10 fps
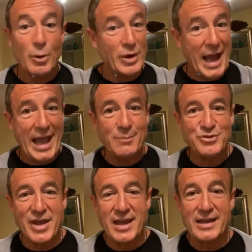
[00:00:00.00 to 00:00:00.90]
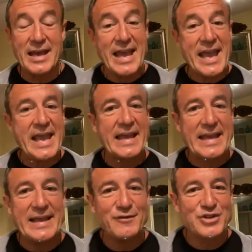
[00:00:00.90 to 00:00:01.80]
But what I am saying,
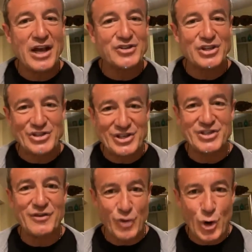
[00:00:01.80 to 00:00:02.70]
it gives us a sense of